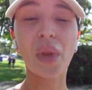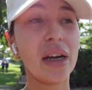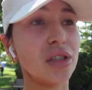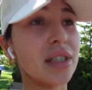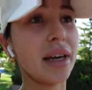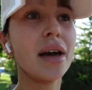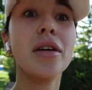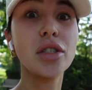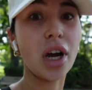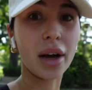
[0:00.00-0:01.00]
I just like
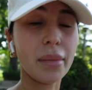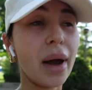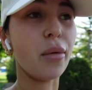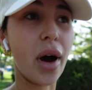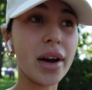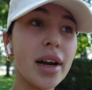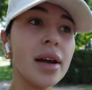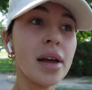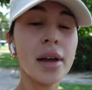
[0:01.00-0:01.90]
chug my water.